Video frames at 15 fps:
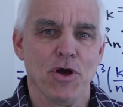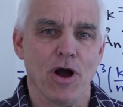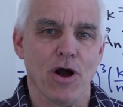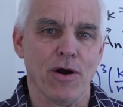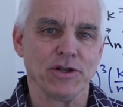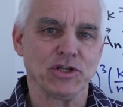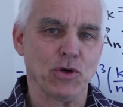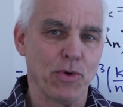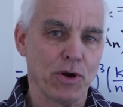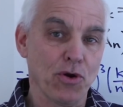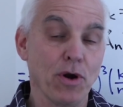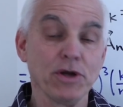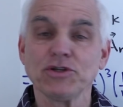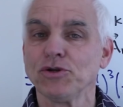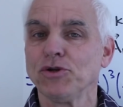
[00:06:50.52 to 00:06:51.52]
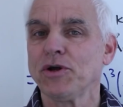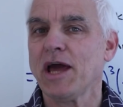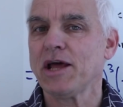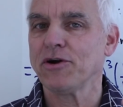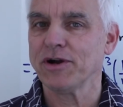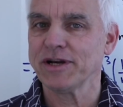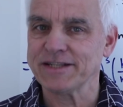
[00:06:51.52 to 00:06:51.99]
All right, so we're going to look
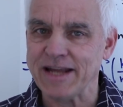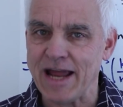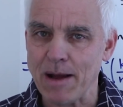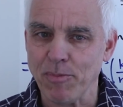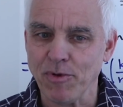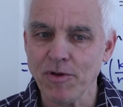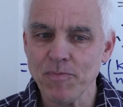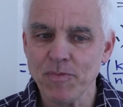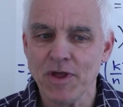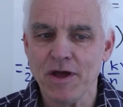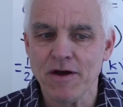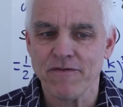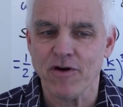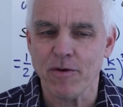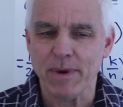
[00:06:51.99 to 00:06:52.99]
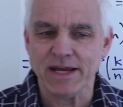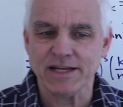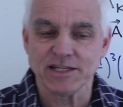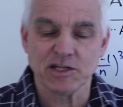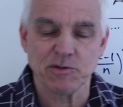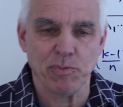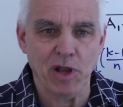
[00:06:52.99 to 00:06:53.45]
at our example from a
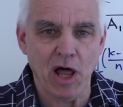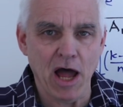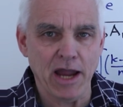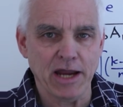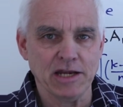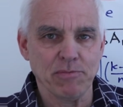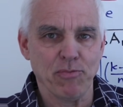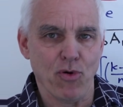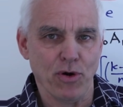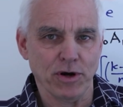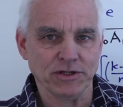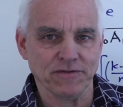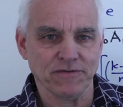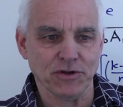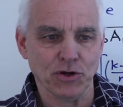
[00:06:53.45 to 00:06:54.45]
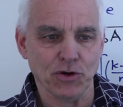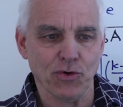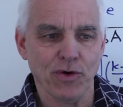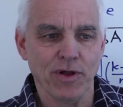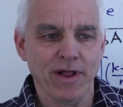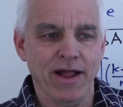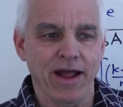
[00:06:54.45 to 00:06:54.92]
spline point of
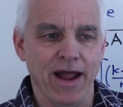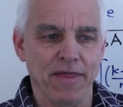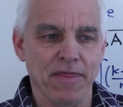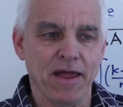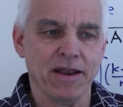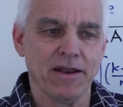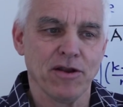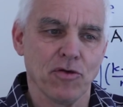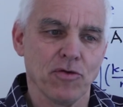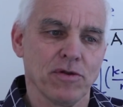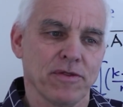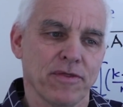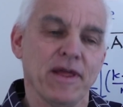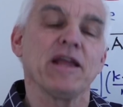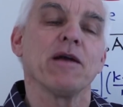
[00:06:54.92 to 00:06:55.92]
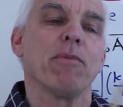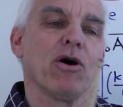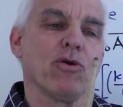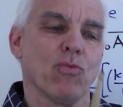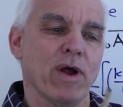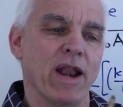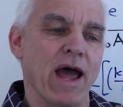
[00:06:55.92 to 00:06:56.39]
view and then think
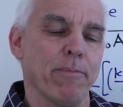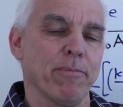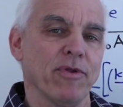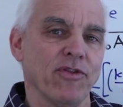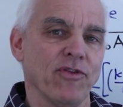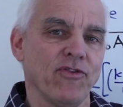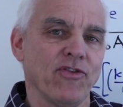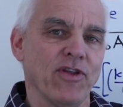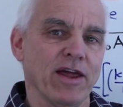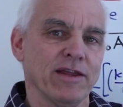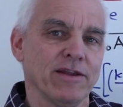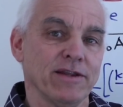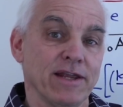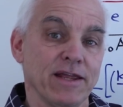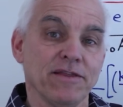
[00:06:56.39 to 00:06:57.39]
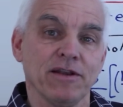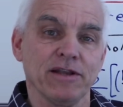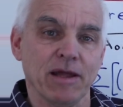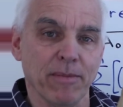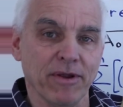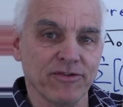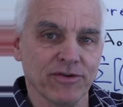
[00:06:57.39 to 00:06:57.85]
about what happens in the
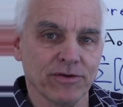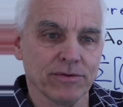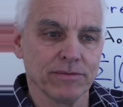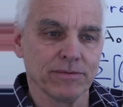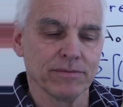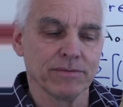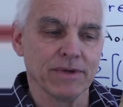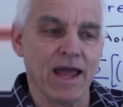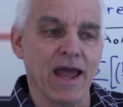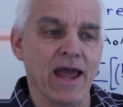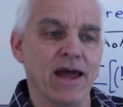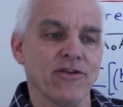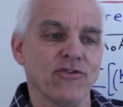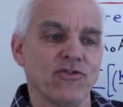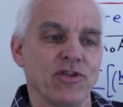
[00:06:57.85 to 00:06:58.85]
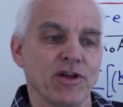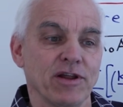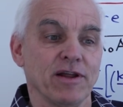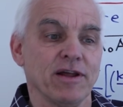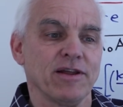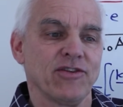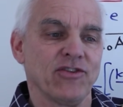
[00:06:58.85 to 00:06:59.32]
limit as
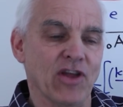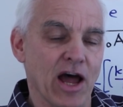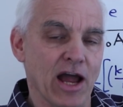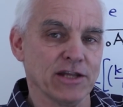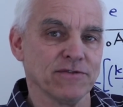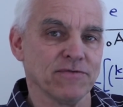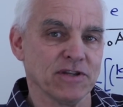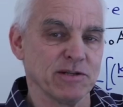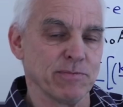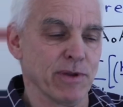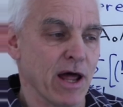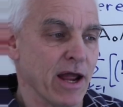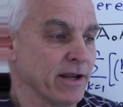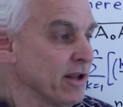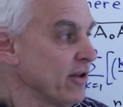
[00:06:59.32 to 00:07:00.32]
the size of the spline